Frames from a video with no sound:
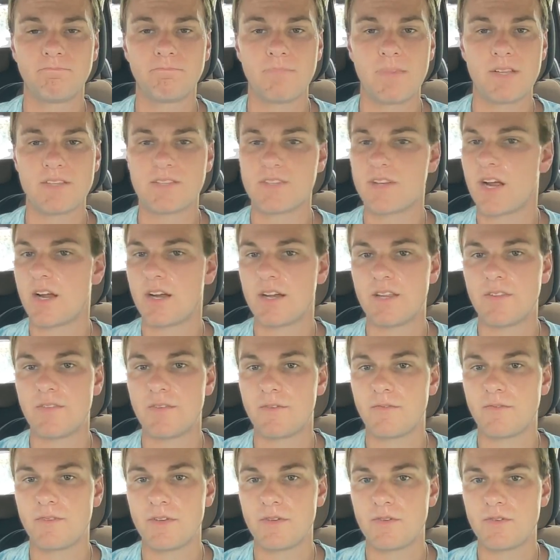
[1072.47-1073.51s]
It's not in the
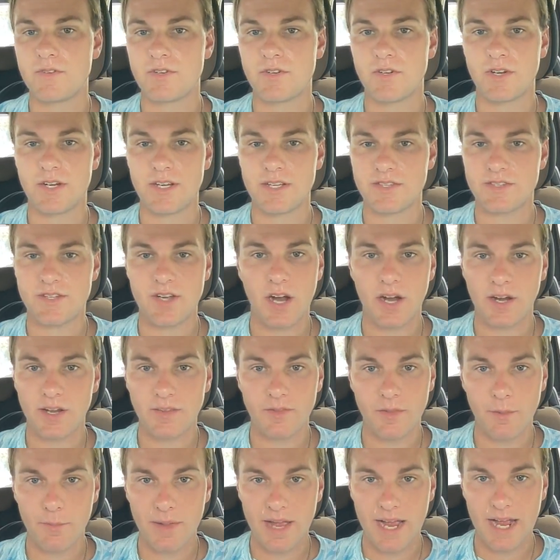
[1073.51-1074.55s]
future, and it's not in
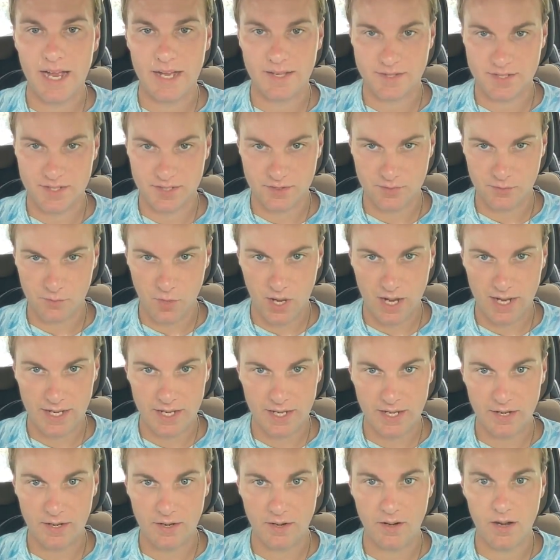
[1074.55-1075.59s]
the past. It's right
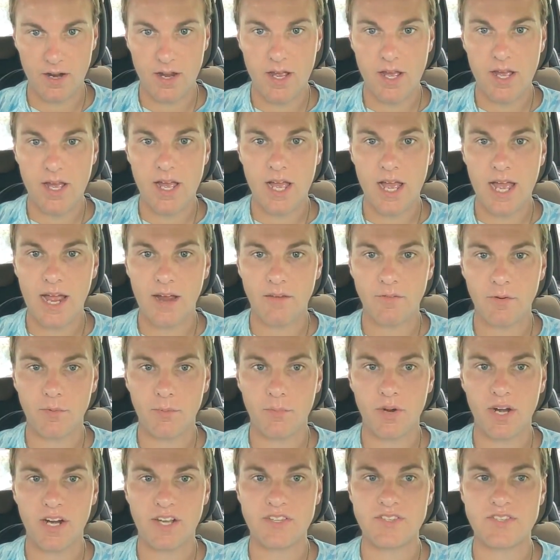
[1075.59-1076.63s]
here, ever
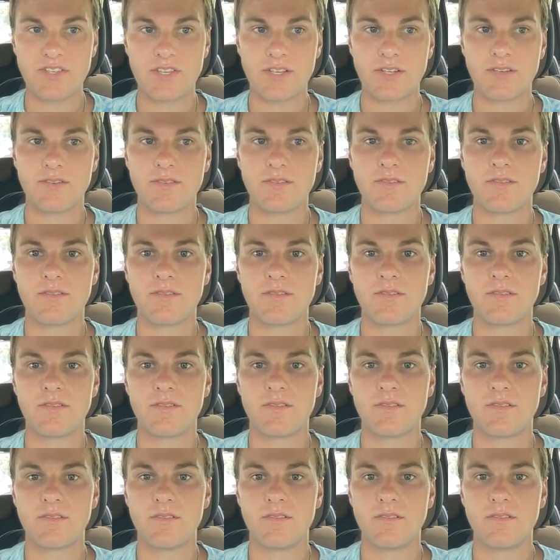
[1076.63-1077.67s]
present,
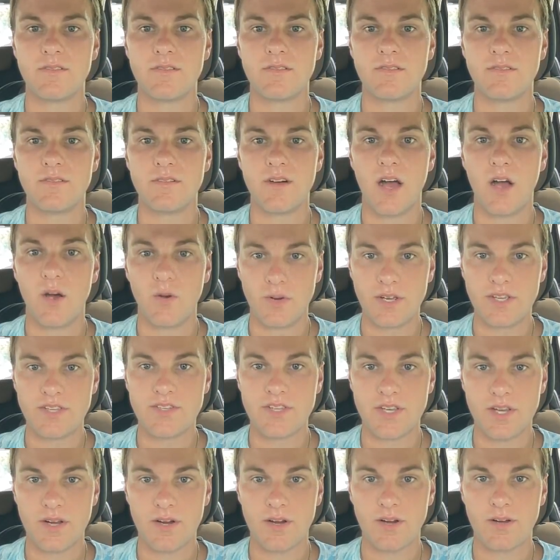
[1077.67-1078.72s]
always
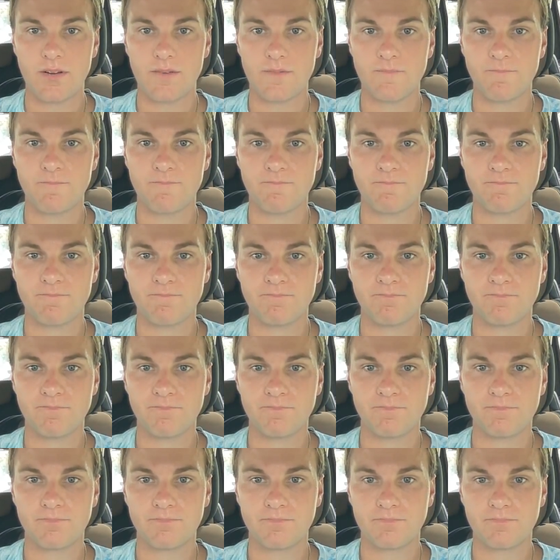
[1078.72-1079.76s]
here.
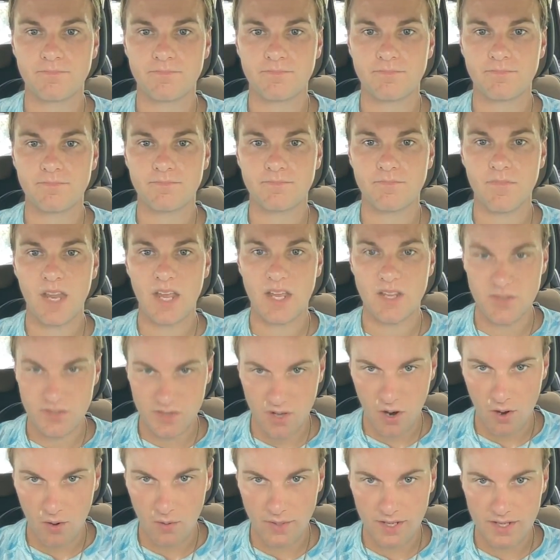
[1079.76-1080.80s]
It's
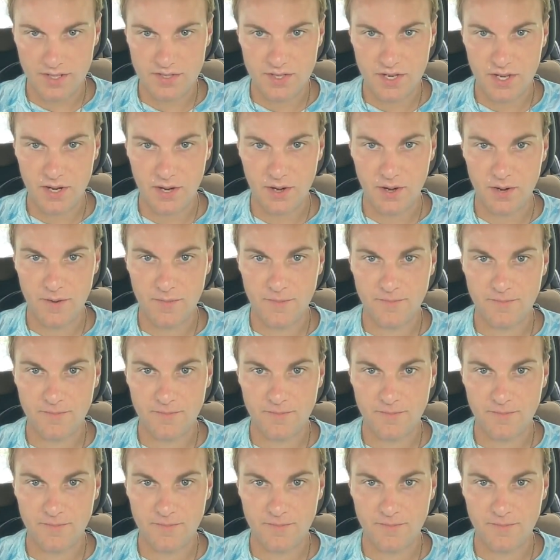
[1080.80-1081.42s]
always here.